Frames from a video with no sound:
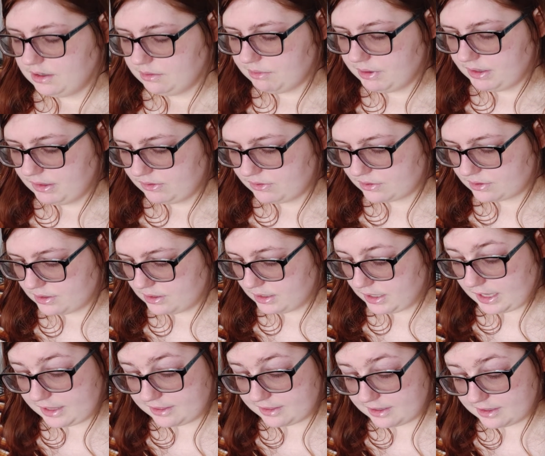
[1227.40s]
Anyways,
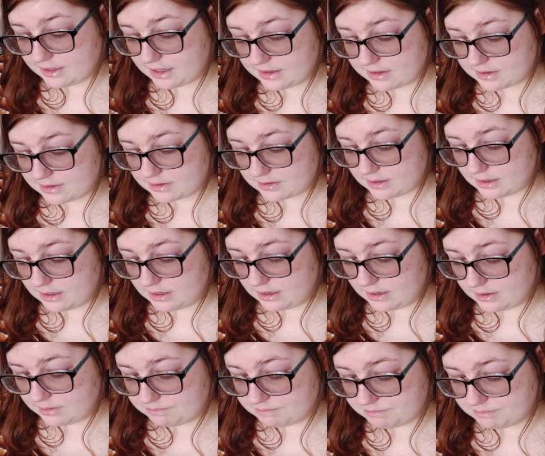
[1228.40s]
I think that's
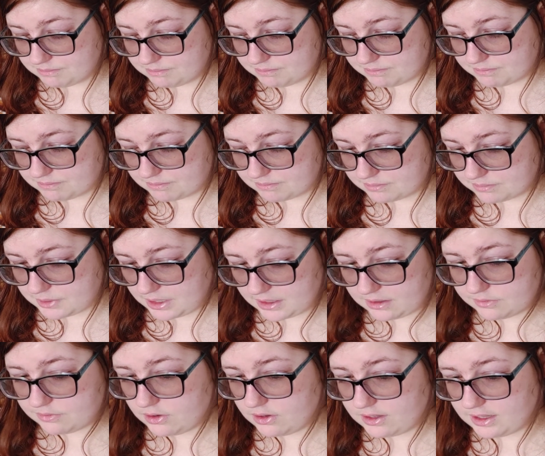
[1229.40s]
uh,
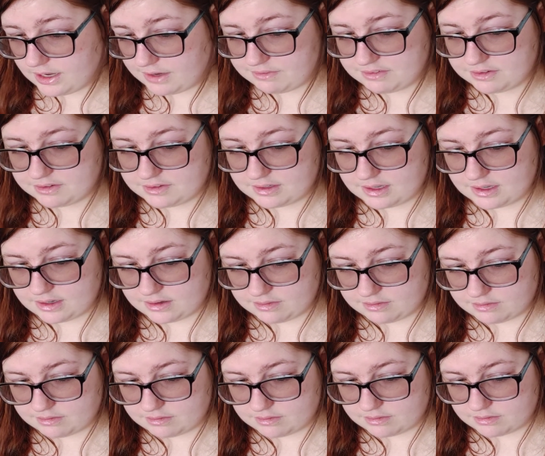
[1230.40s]
kind of all I have to say.
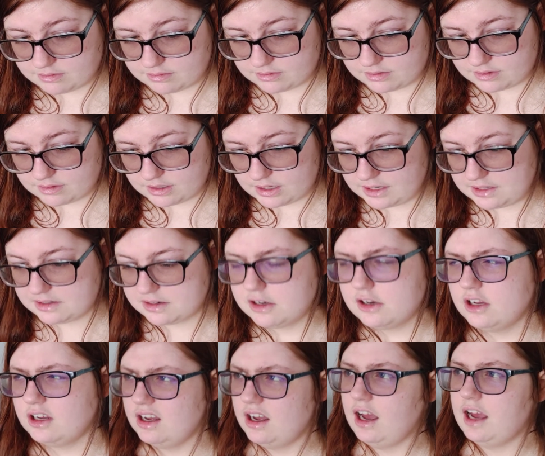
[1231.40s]
I,
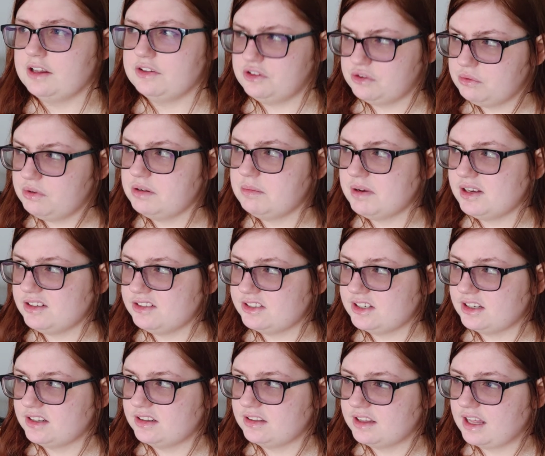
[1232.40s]
I do want to
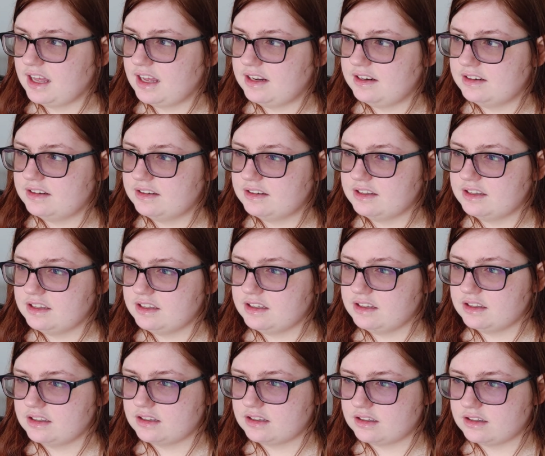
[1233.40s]
mention that
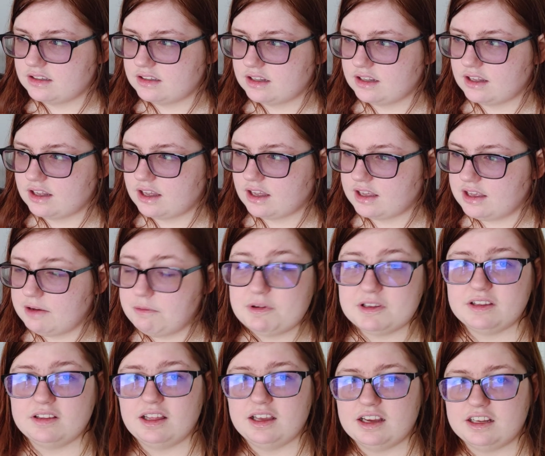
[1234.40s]
it
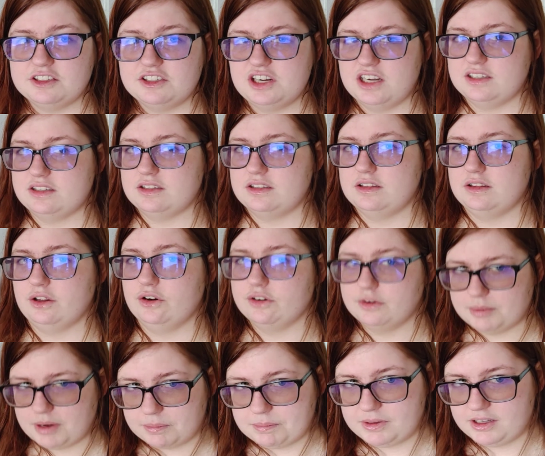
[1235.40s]
wasn't like I just
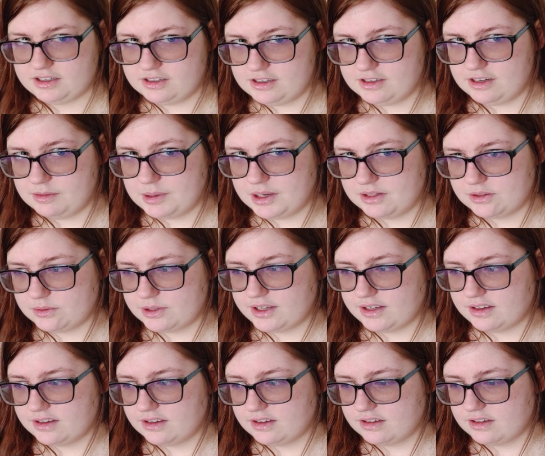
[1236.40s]
learned about PDD, by the
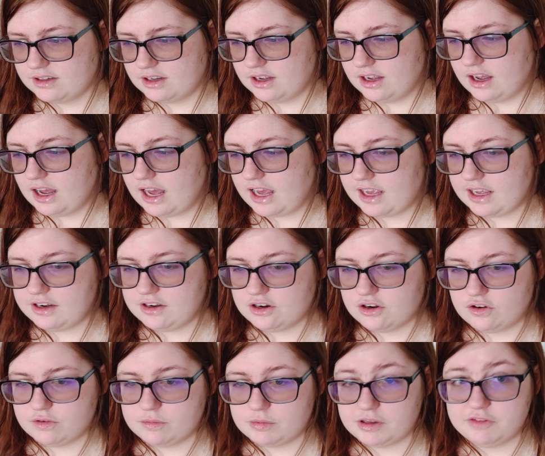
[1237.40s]
way. I had
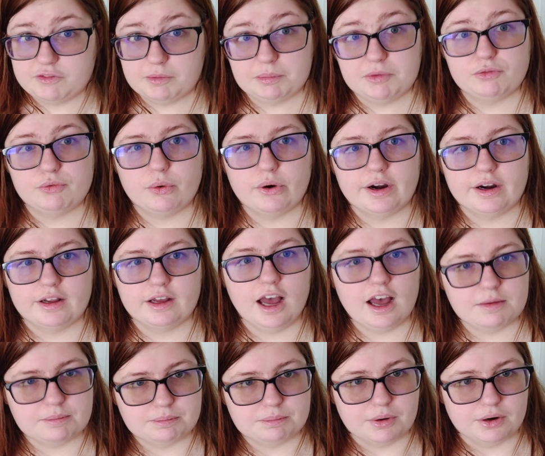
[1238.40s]
known even before I
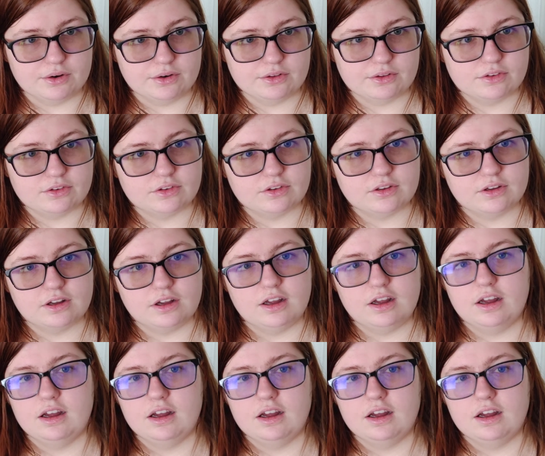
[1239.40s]
got birds.